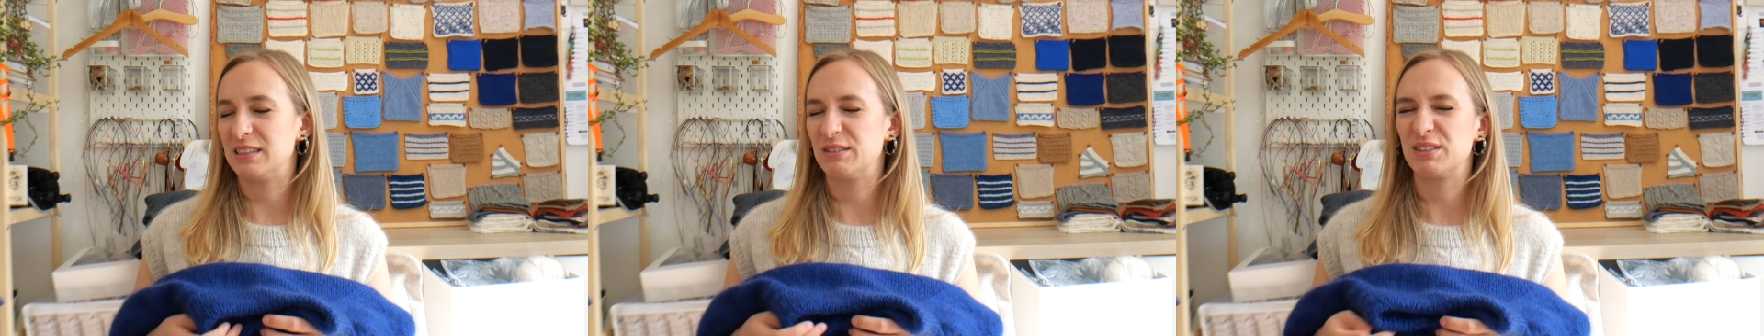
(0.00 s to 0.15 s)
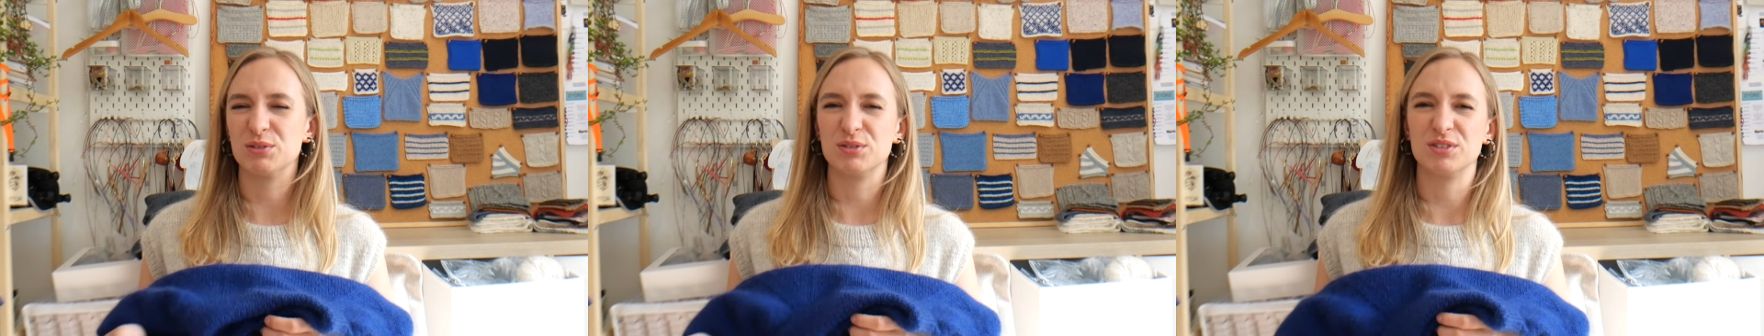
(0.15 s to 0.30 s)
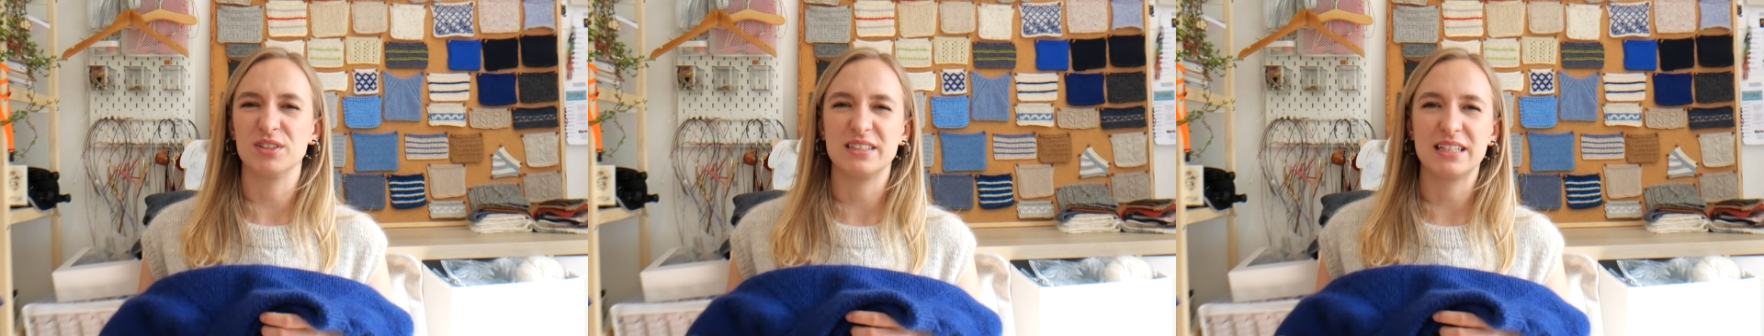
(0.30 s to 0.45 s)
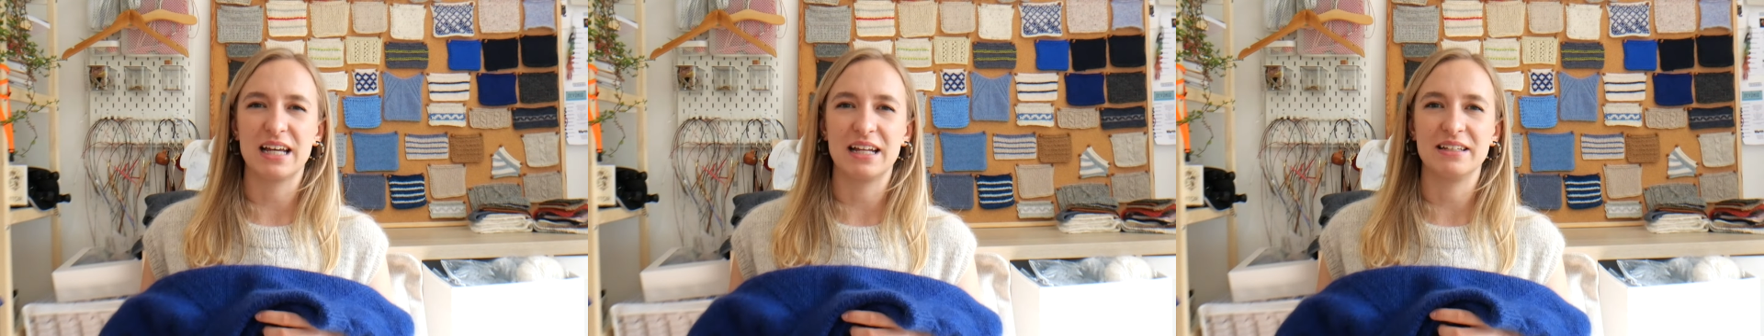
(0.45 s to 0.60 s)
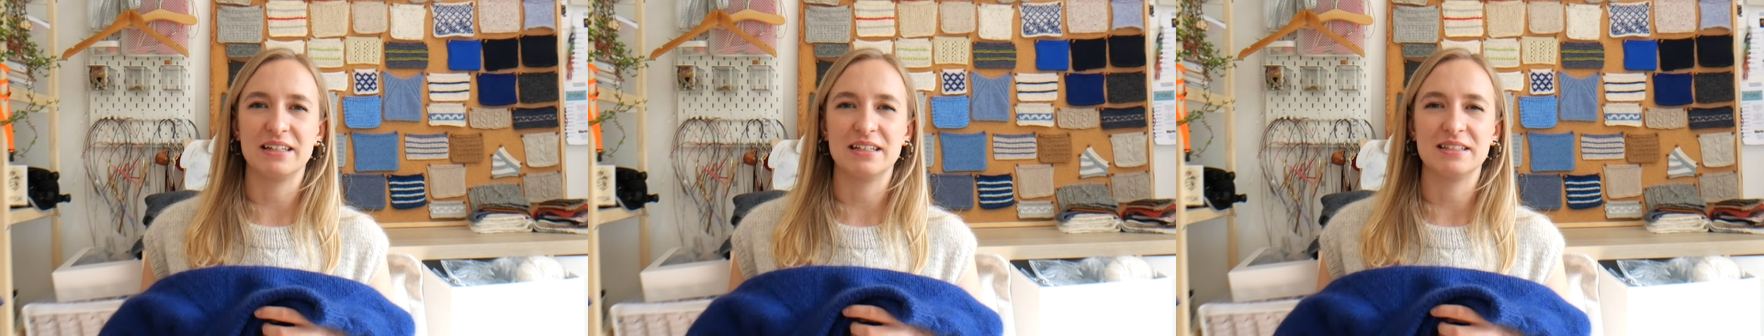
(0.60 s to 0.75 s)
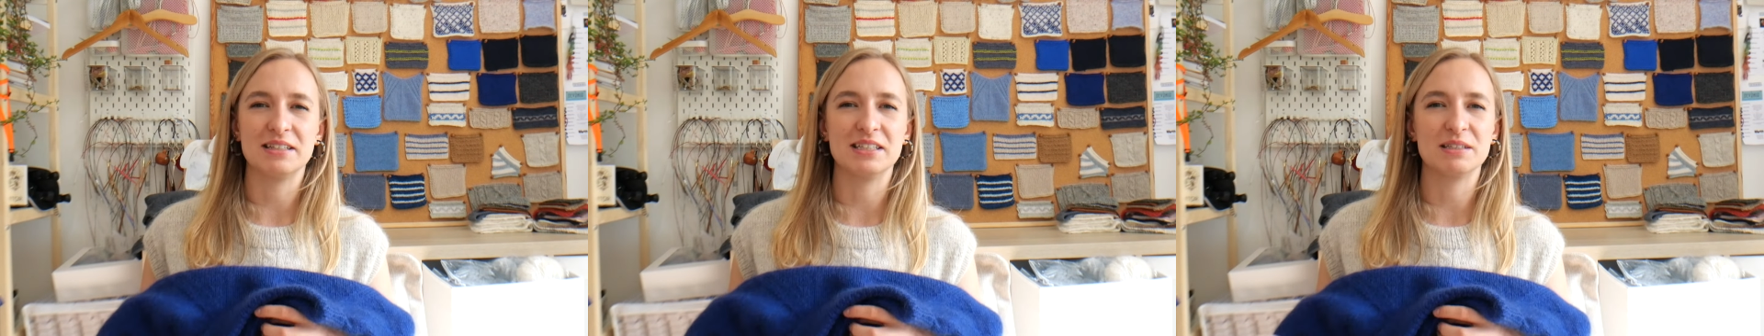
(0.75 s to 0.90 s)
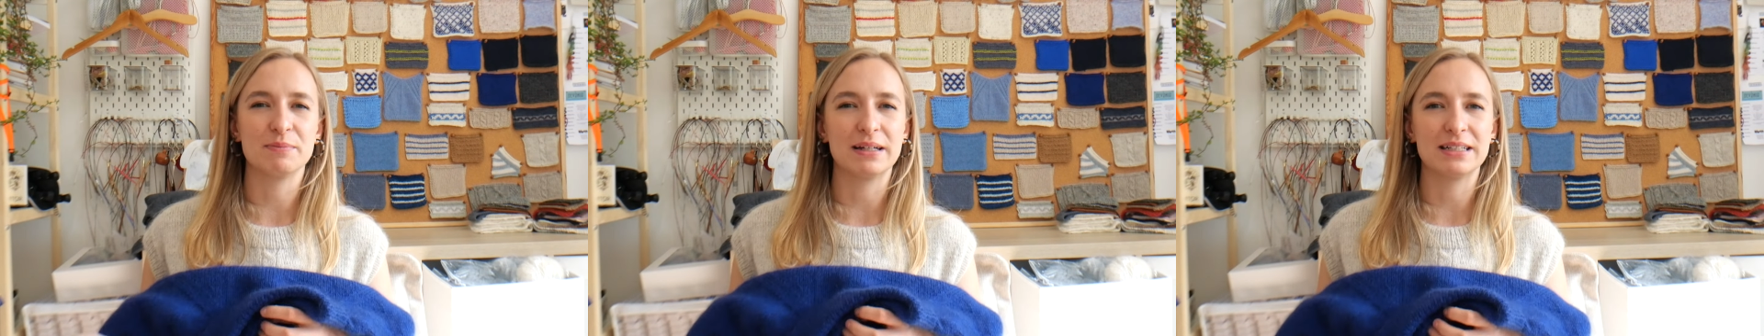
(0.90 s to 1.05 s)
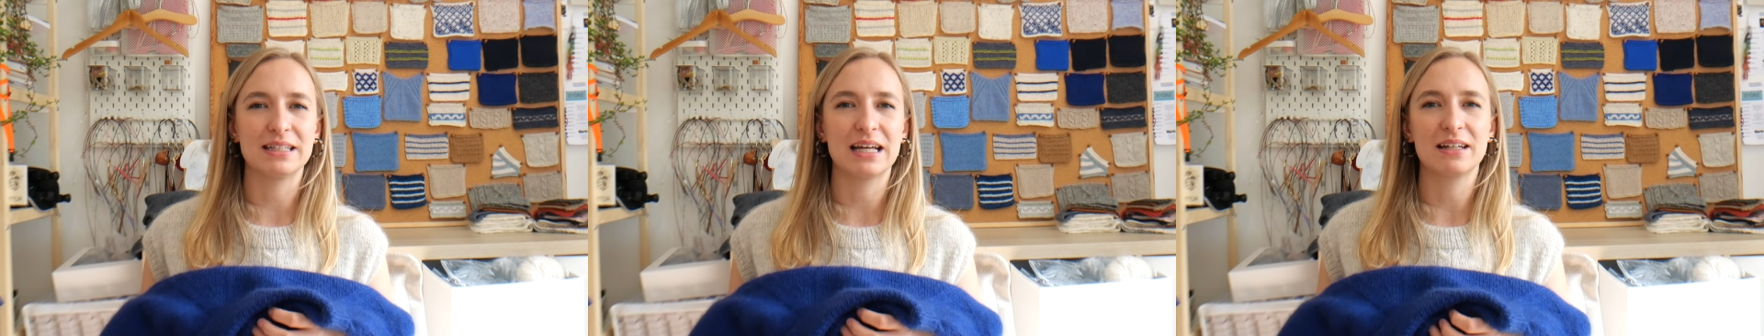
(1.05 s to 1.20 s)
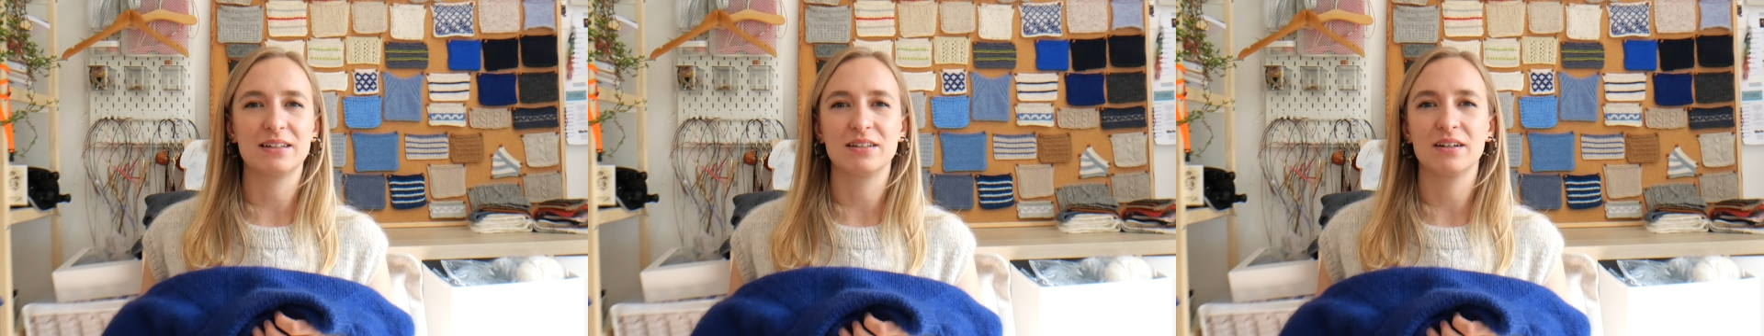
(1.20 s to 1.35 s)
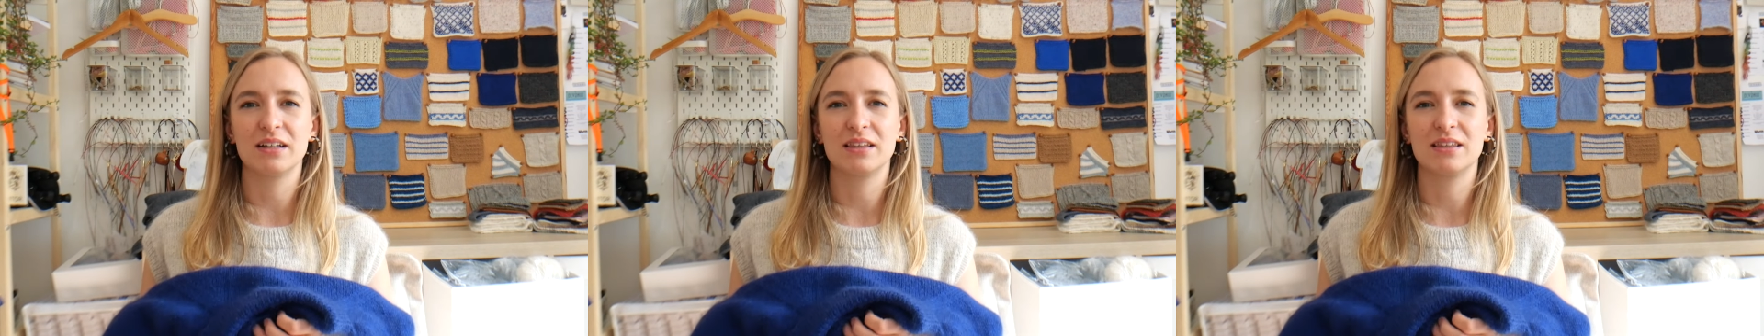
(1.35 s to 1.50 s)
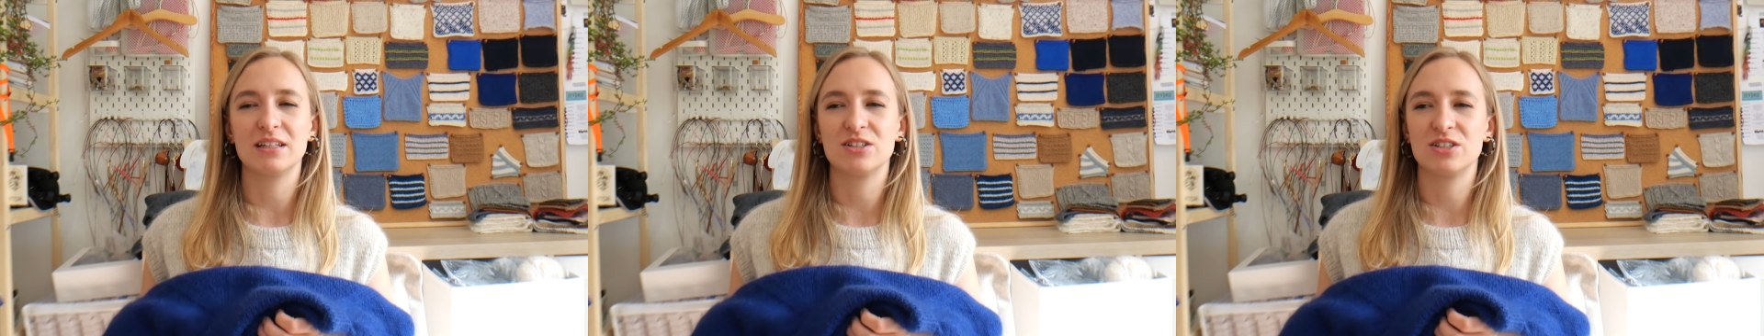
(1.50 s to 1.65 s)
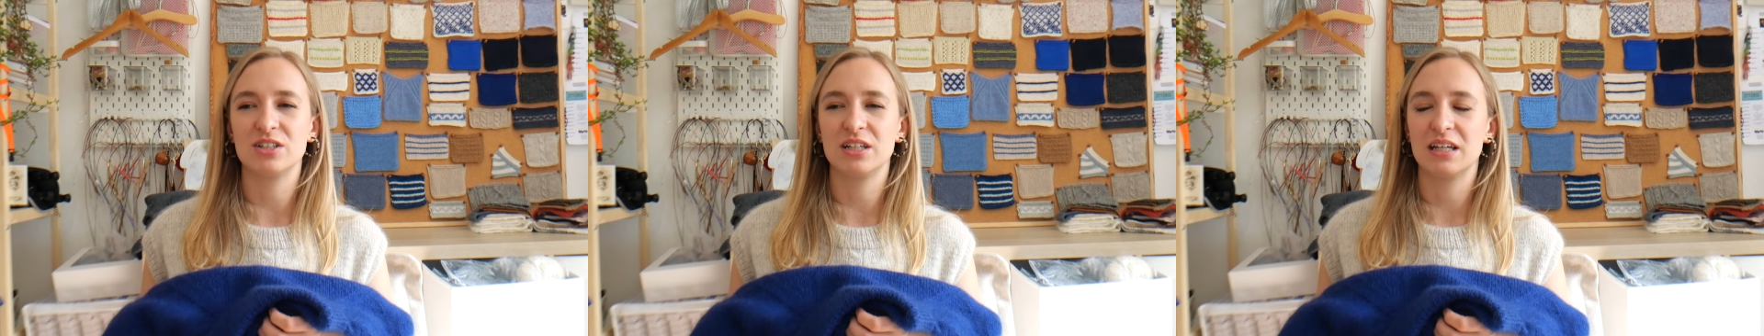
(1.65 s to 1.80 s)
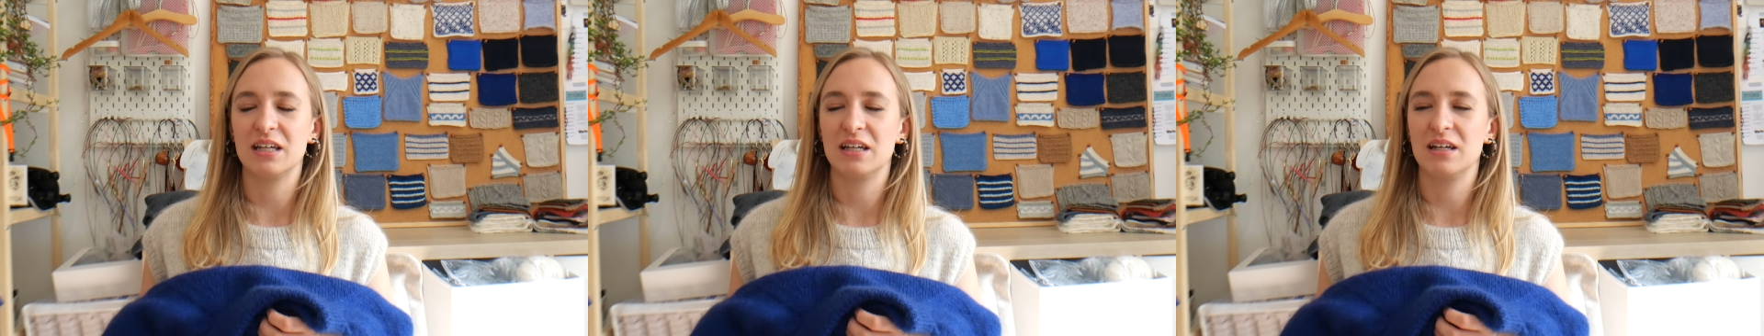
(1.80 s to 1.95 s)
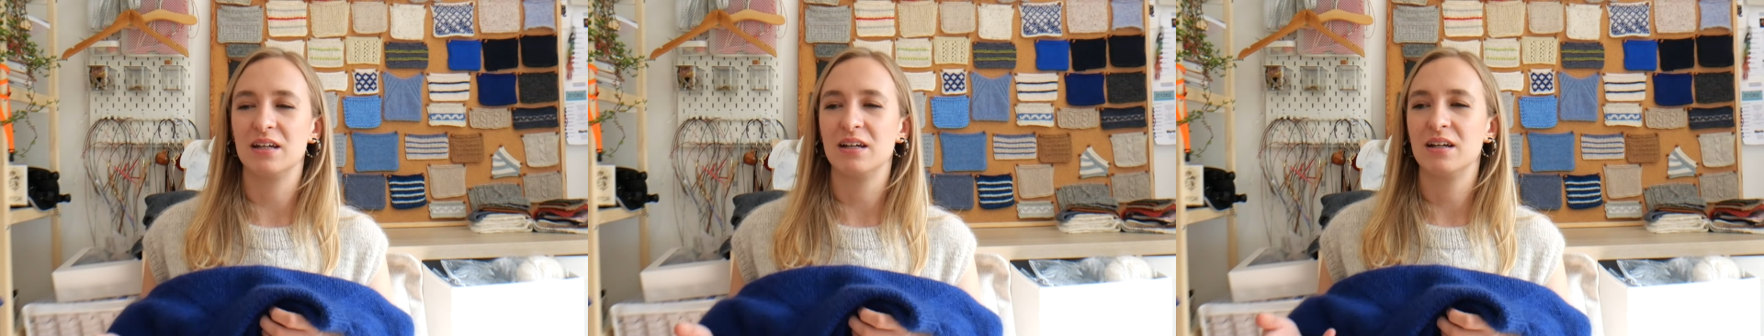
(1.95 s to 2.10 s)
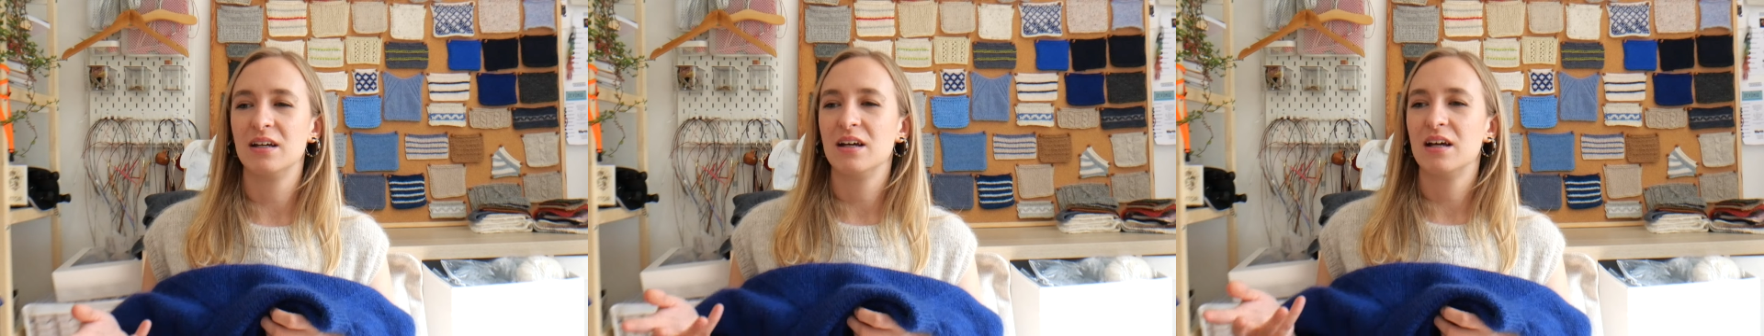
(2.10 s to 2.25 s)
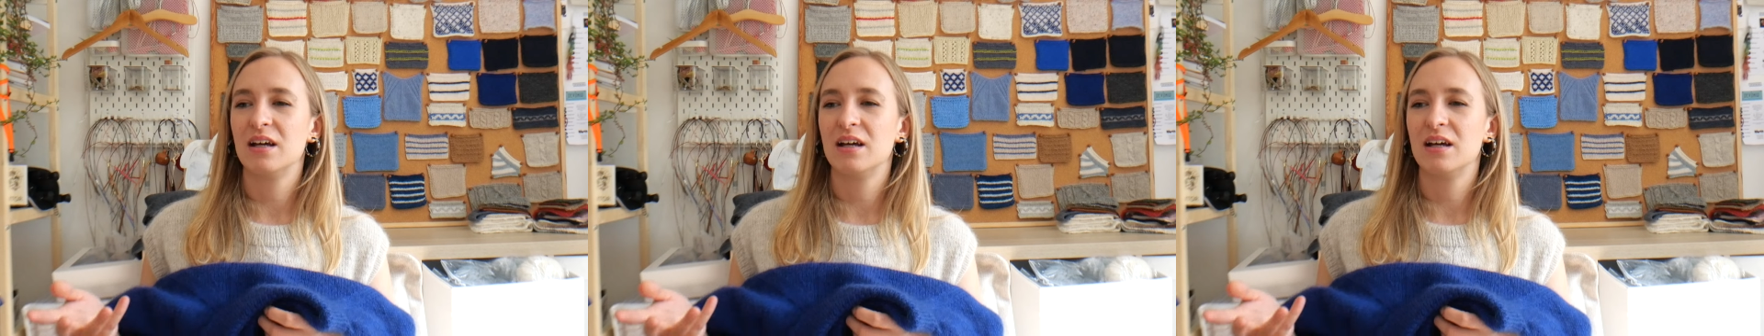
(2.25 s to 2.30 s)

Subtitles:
it's also 10 years since my dad died this year.